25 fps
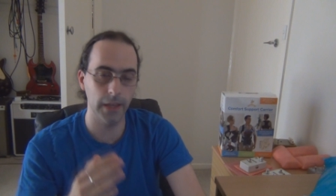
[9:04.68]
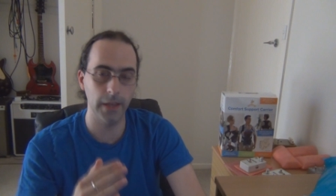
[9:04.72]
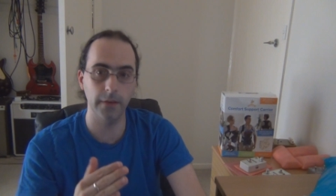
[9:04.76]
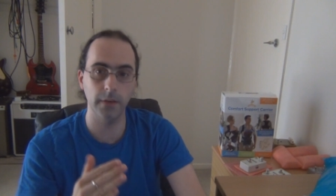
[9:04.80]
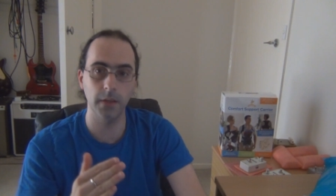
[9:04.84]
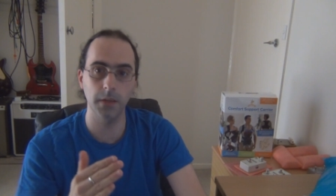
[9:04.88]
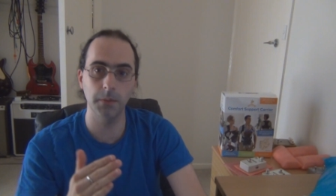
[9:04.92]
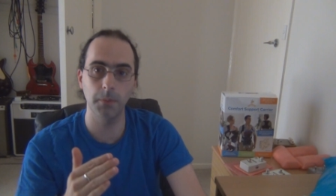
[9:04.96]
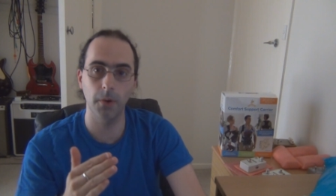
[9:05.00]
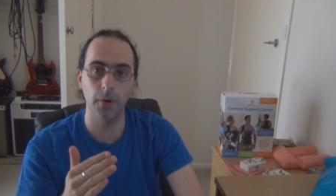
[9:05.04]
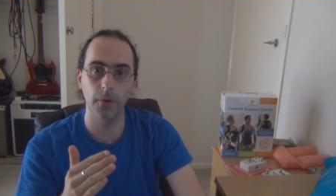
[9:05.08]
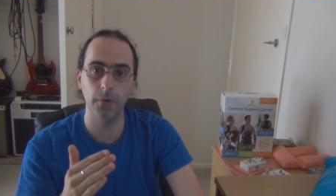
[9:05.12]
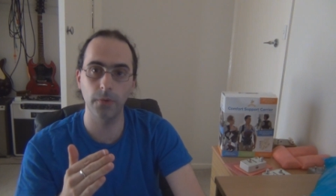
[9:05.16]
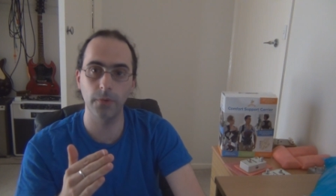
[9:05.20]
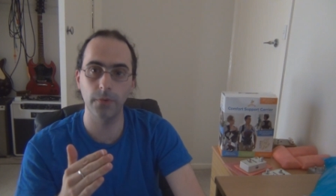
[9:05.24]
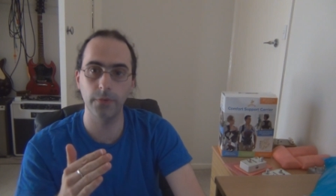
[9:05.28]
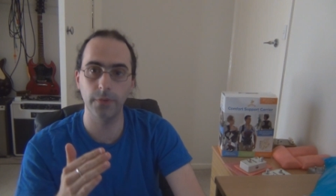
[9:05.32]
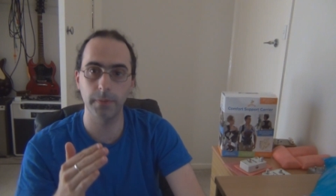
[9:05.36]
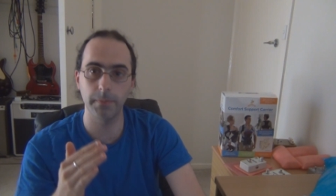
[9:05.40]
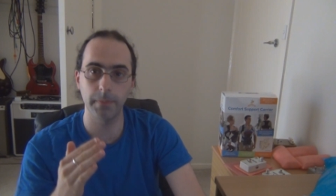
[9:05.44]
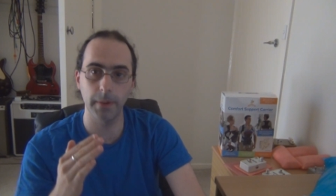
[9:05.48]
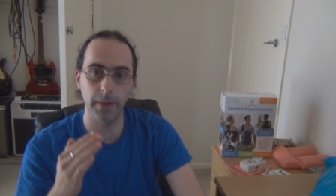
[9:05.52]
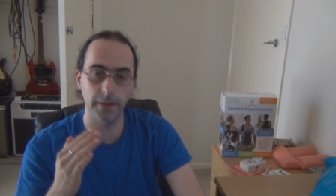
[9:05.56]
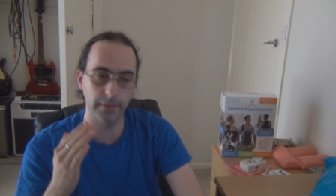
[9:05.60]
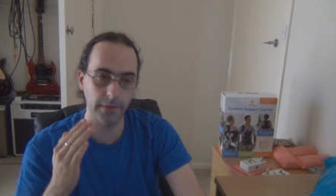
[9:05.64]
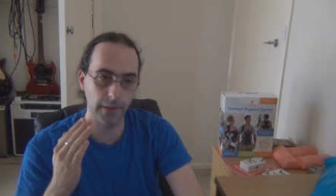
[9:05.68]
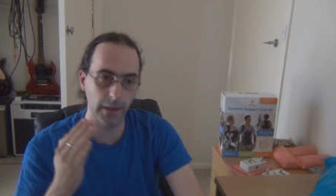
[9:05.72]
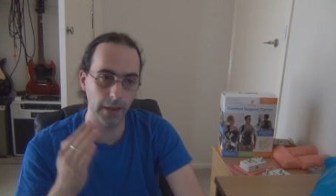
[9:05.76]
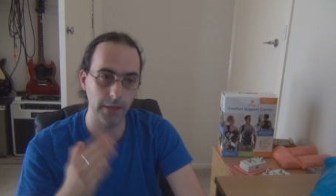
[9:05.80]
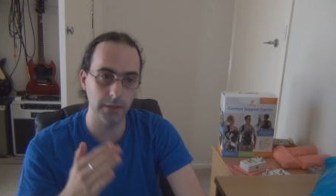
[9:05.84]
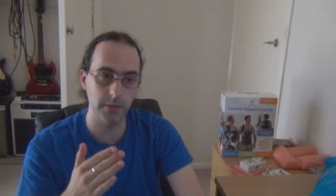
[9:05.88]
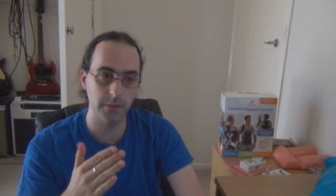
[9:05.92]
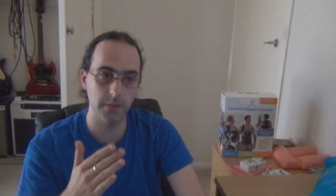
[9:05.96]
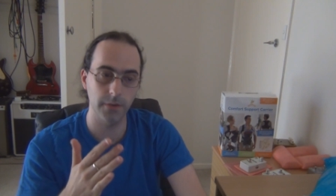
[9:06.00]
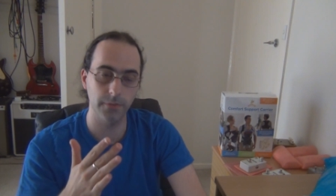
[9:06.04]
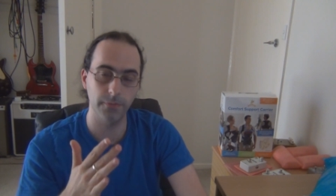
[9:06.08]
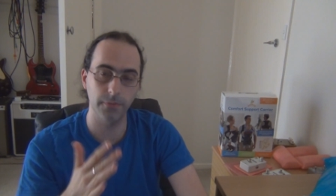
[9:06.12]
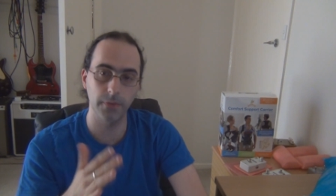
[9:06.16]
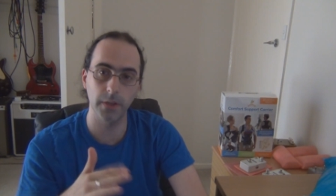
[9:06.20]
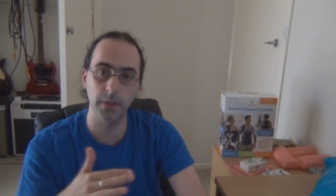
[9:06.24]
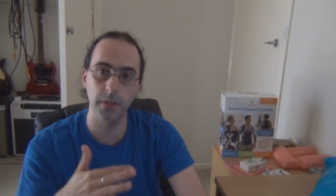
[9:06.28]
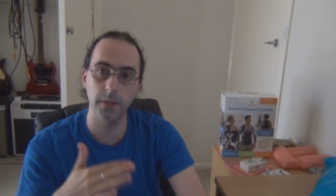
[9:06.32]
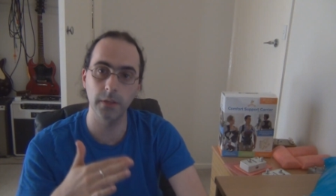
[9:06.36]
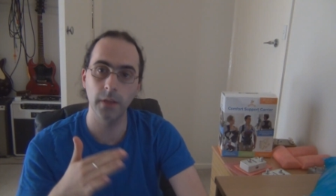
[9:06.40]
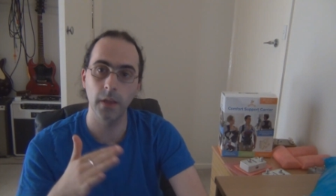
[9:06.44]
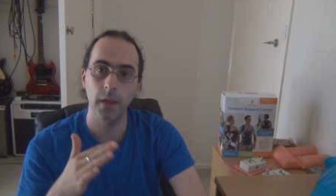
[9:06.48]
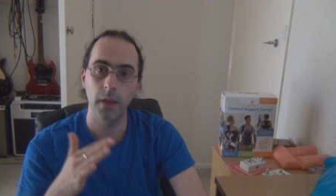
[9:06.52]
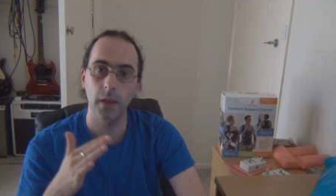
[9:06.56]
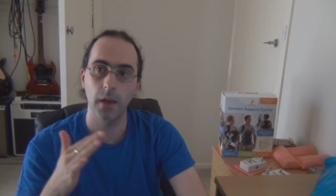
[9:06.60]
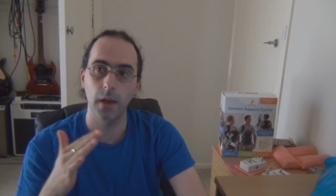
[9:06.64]
sounding models, the best
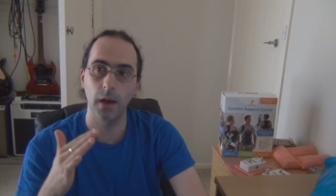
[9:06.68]
HFE,